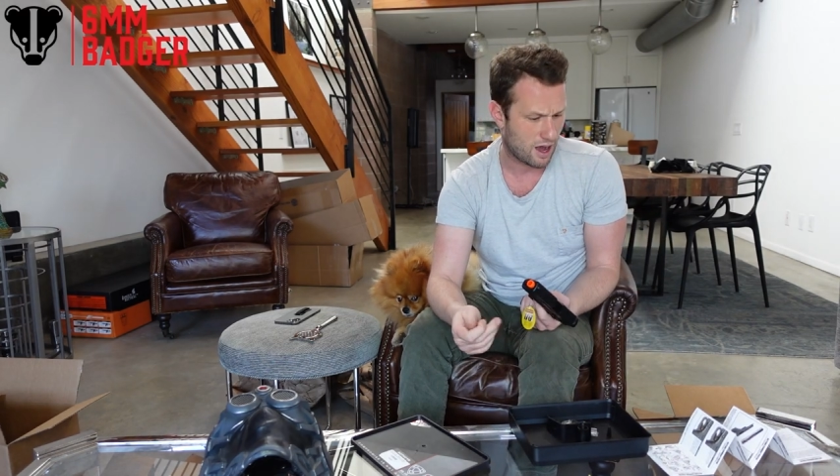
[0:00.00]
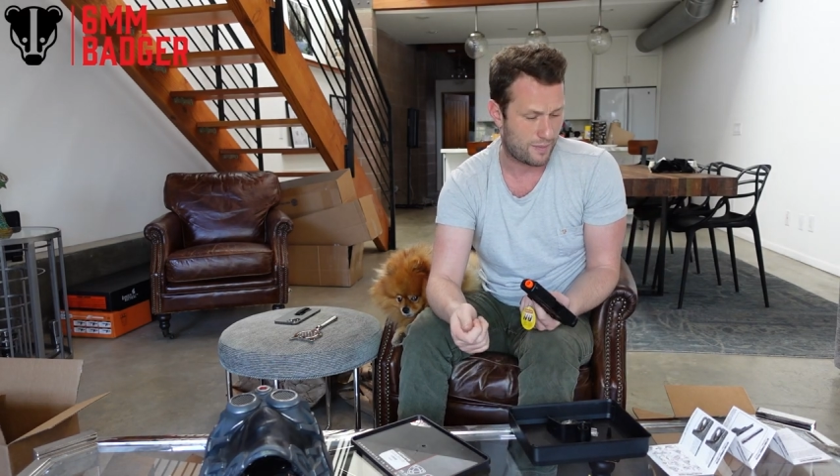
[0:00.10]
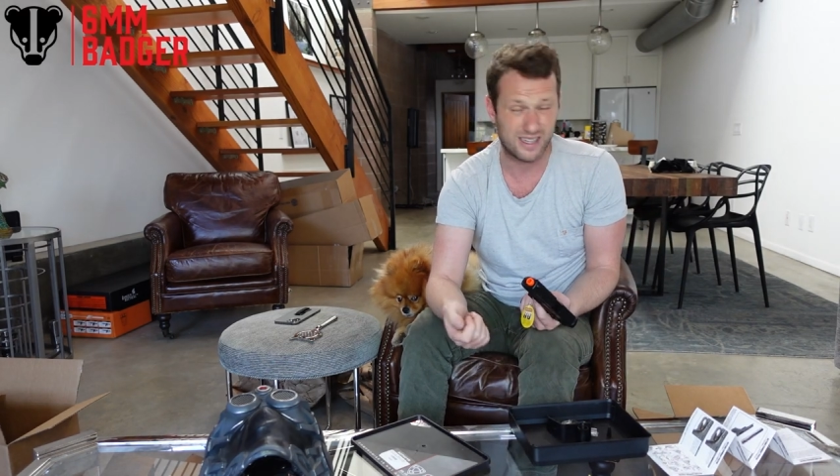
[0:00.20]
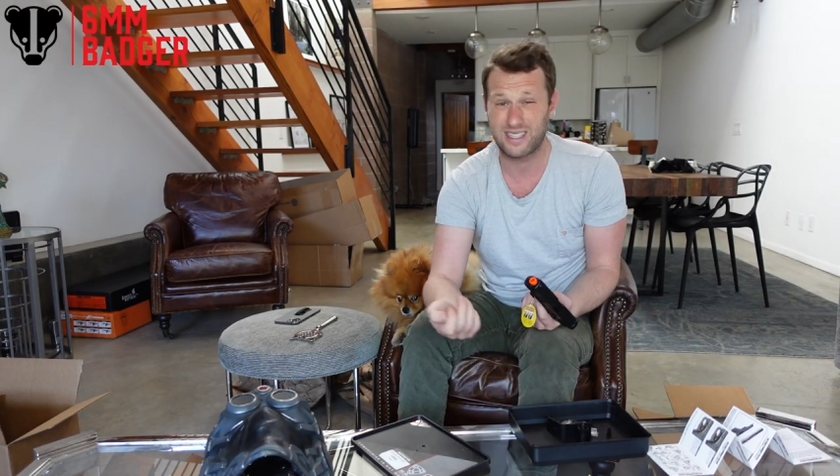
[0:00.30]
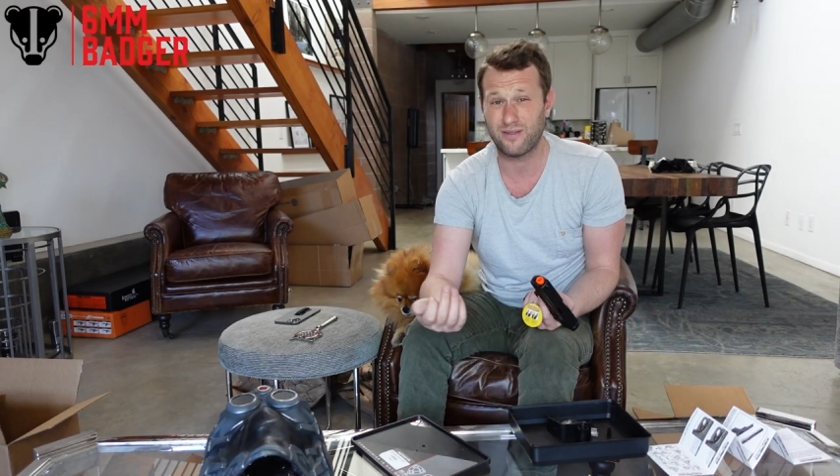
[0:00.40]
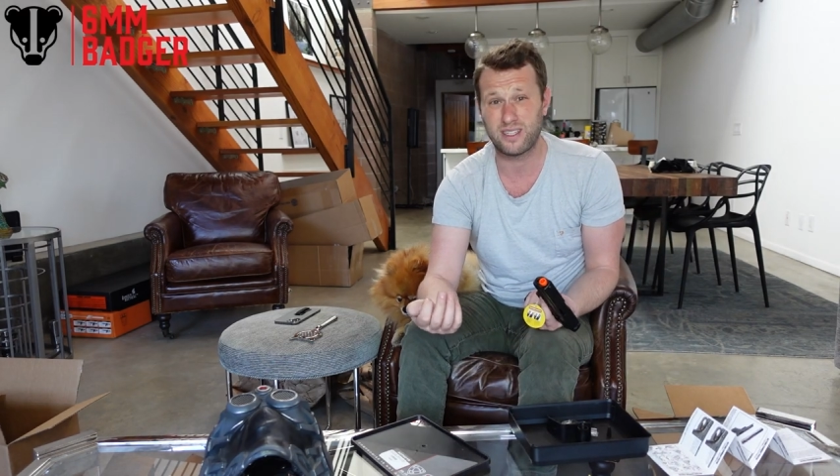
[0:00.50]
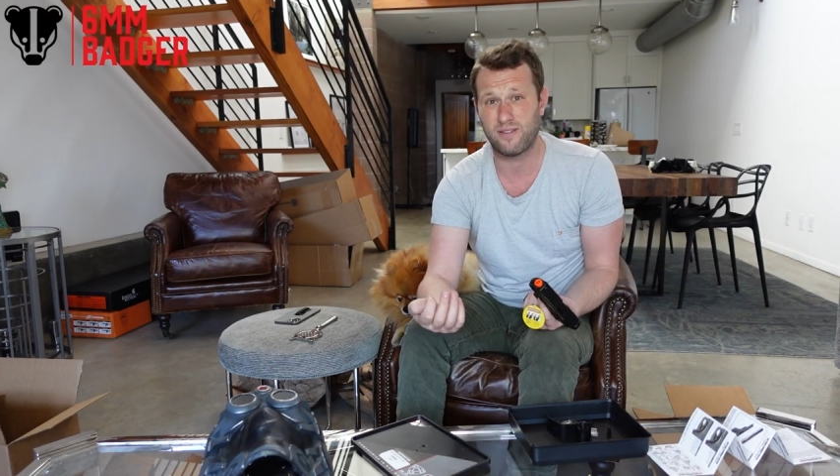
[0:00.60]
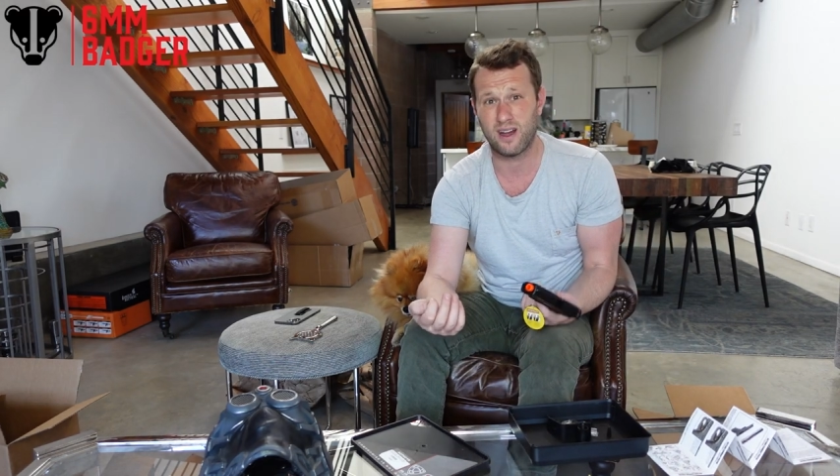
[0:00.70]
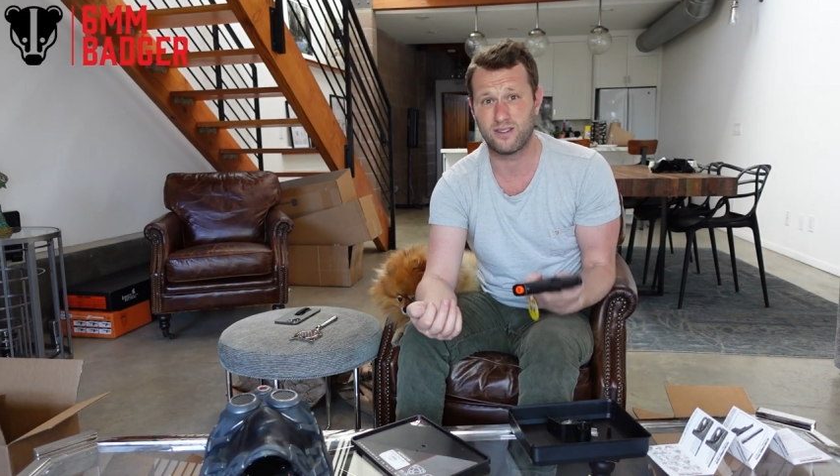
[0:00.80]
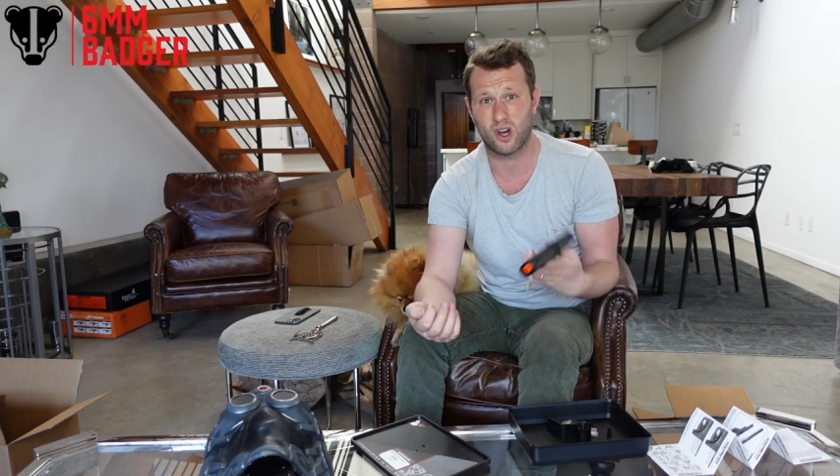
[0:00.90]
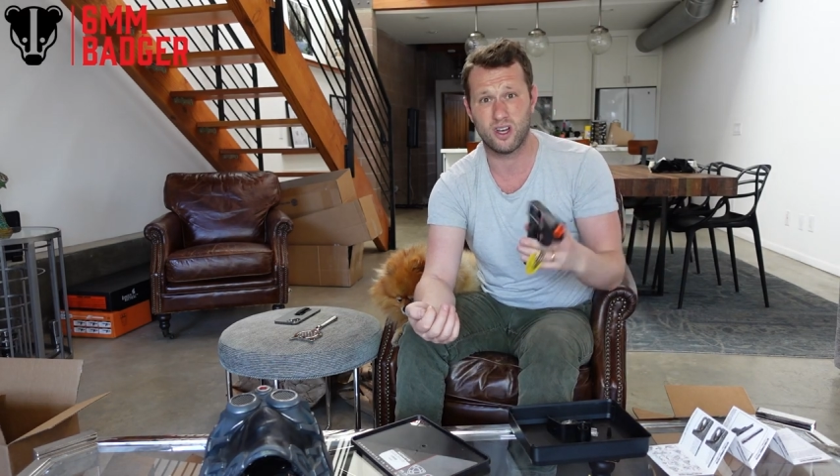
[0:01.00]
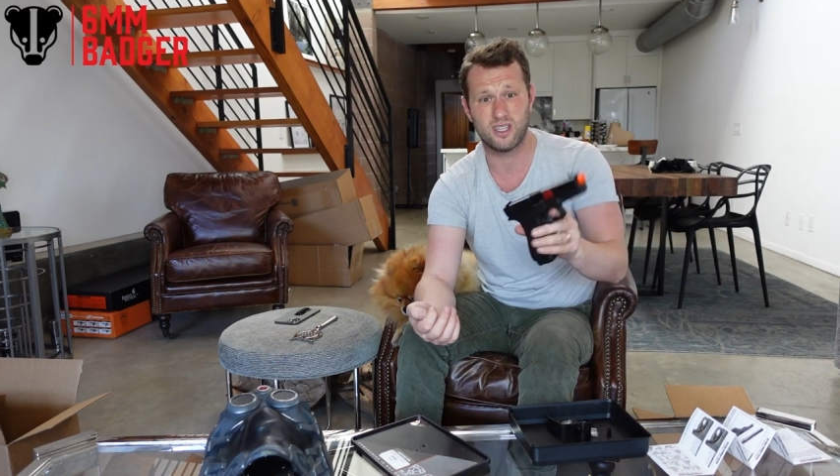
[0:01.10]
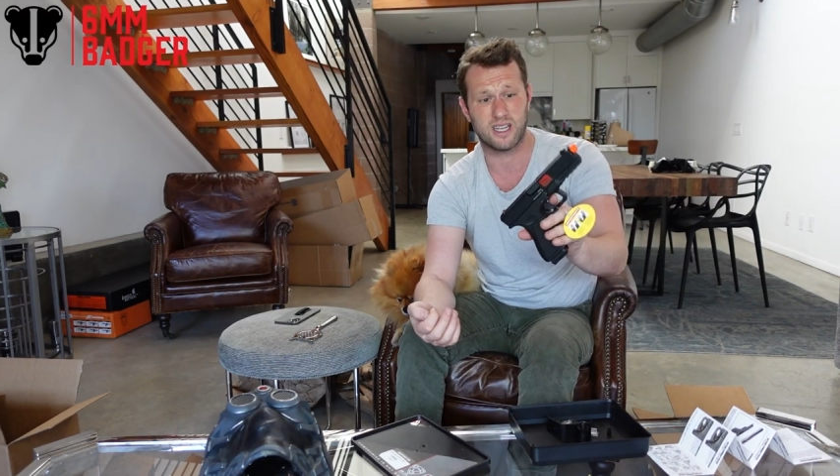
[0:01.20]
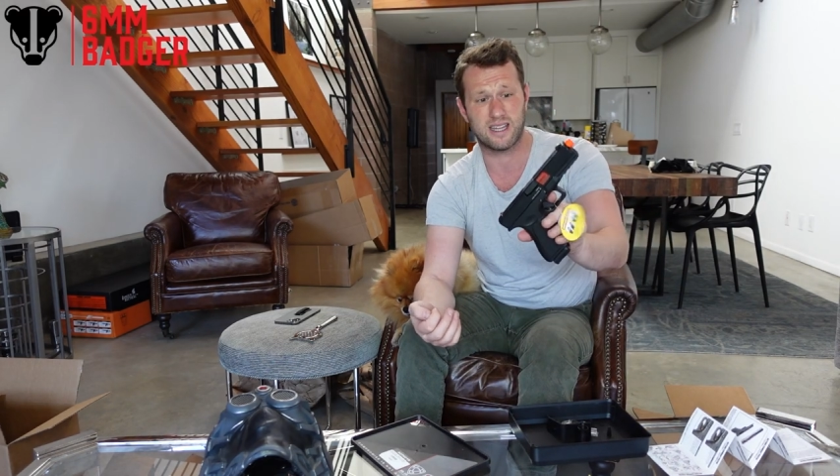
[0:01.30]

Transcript: I paid $75,